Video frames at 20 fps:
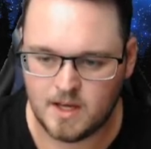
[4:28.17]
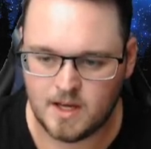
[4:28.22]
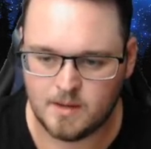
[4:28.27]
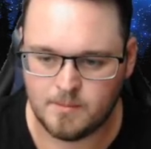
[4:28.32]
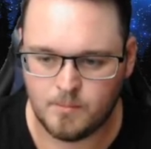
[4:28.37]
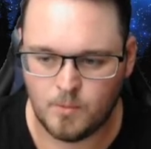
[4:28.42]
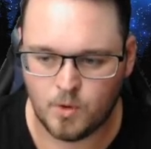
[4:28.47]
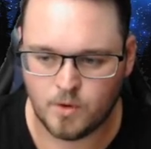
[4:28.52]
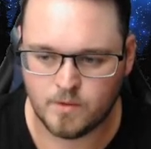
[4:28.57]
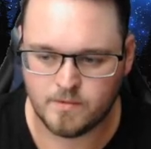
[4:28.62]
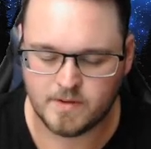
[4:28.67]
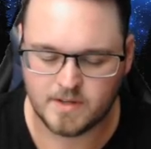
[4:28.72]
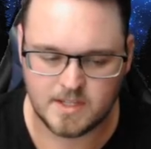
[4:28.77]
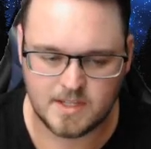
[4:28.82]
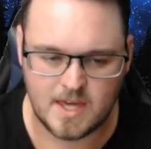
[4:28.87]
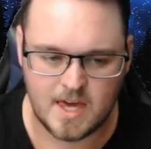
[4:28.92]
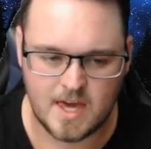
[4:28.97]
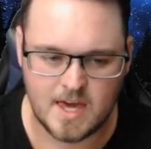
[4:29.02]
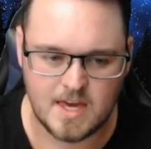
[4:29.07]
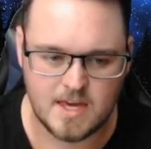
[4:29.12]
more of a
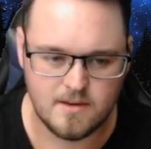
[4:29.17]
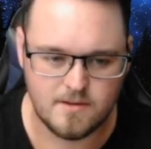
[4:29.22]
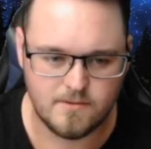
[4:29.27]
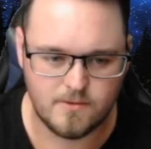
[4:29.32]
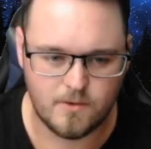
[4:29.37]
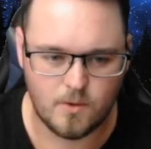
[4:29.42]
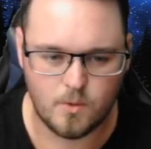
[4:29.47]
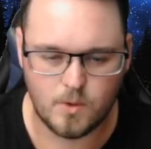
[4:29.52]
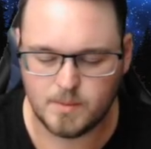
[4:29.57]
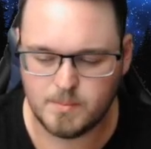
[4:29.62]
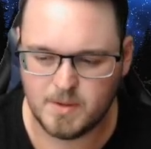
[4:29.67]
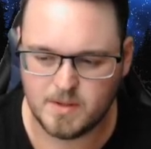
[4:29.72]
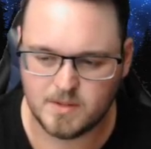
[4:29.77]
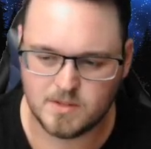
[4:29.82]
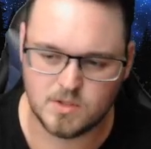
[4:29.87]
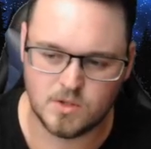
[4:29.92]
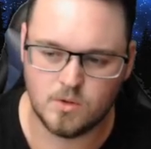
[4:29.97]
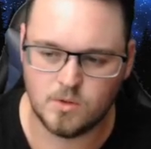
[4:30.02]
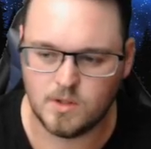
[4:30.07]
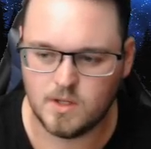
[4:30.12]
key forward, bit
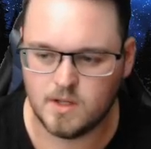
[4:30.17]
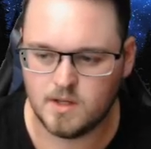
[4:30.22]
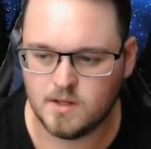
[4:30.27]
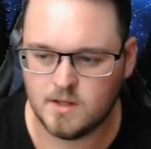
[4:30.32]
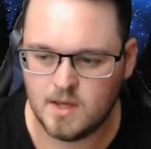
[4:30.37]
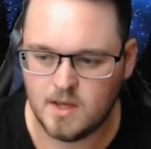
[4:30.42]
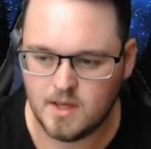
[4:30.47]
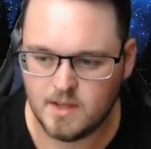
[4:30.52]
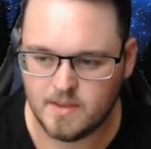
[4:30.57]
taller.